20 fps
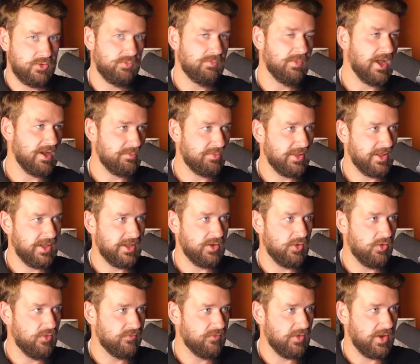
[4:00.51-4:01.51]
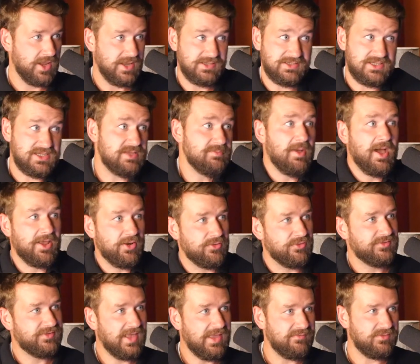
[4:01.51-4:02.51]
you might play over a D minor
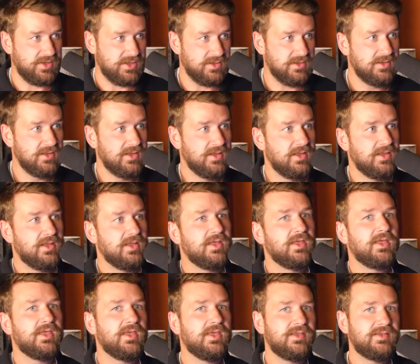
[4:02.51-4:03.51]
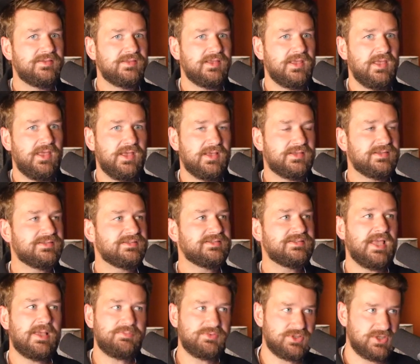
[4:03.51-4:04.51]
7 is
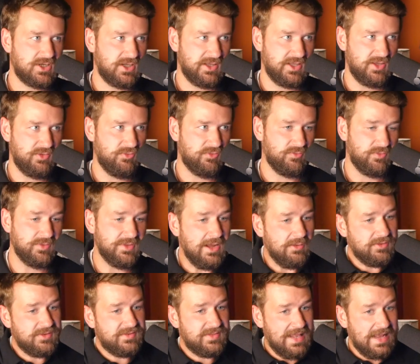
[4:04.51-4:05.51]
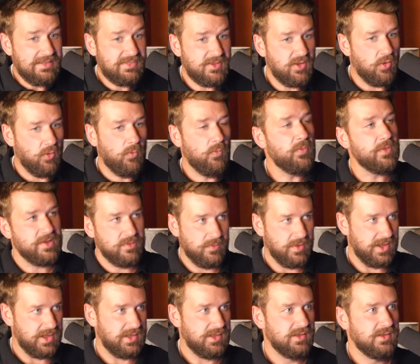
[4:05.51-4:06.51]
exceptionally useful. Now, it's not the only
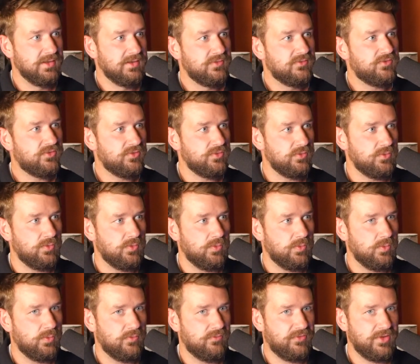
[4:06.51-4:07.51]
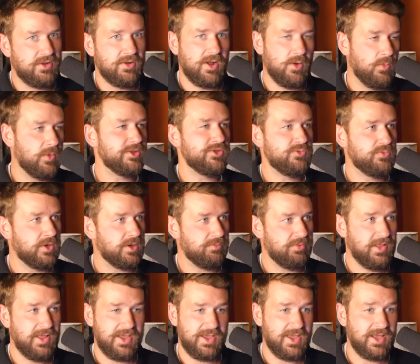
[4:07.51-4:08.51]
way to figure out what you want to
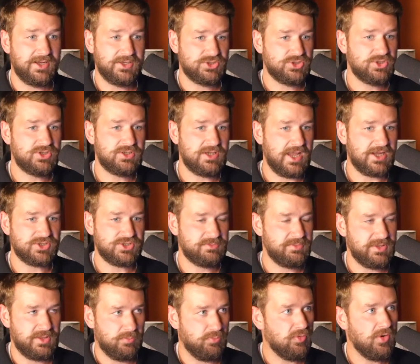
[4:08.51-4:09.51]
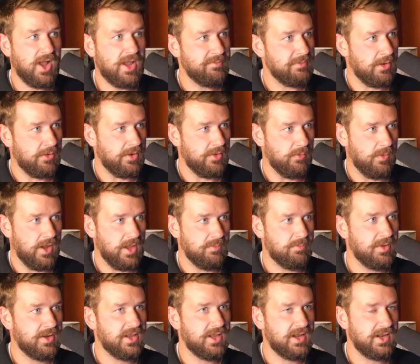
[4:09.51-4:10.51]
play, and it shouldn't actually be the primary way,
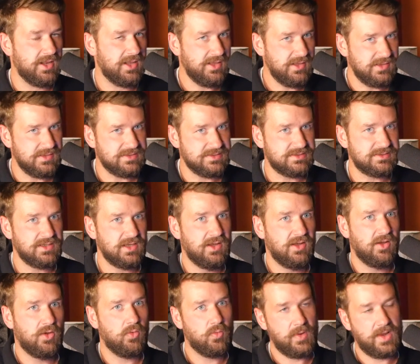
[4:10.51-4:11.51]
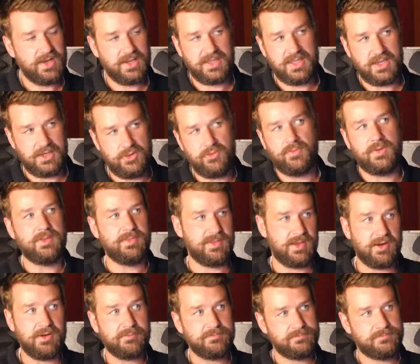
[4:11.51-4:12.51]
but it is a way to get you in there.